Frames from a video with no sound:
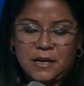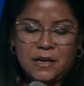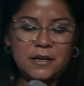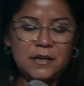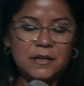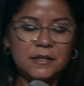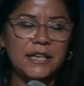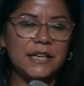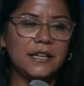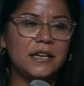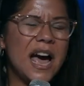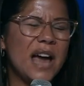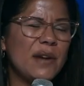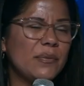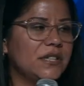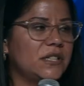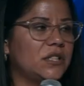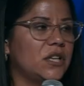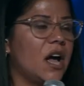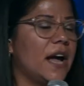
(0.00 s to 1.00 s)
See, God
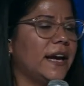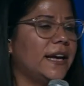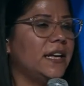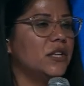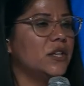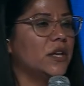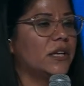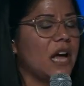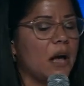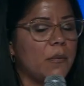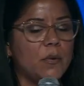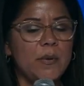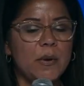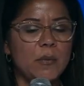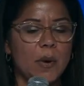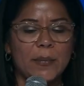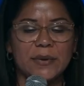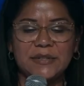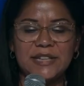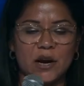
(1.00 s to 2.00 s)
was talking to a couple people.
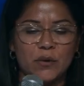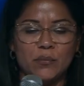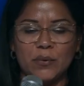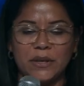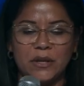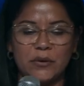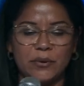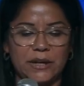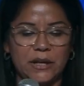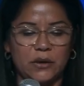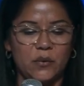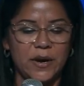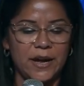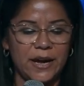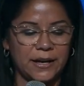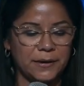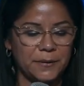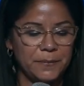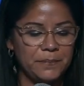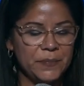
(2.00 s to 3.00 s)
I'm going to say it really, really
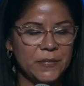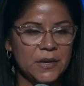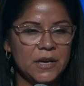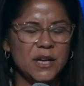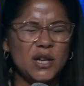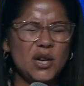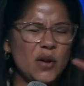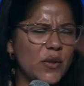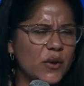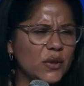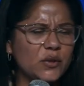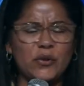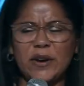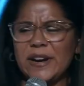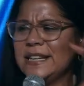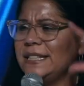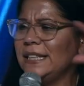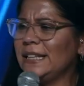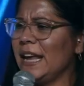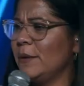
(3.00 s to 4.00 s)
quick. You know those
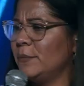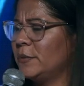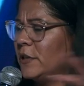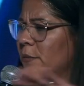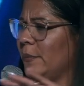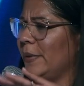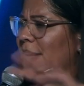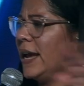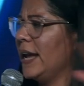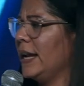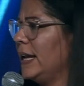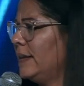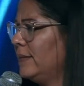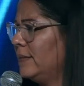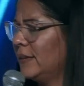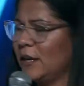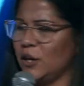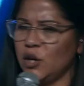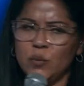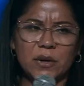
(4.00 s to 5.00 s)
crazy names in the beginning
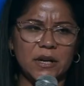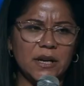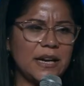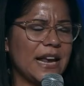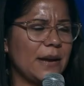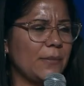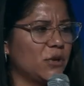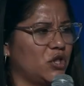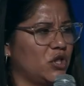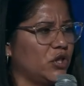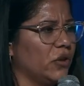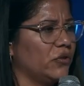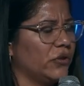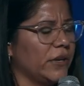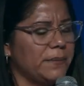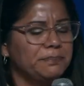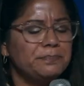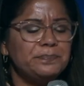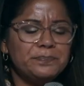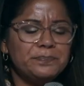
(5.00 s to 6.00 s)
that you wouldn't name your children?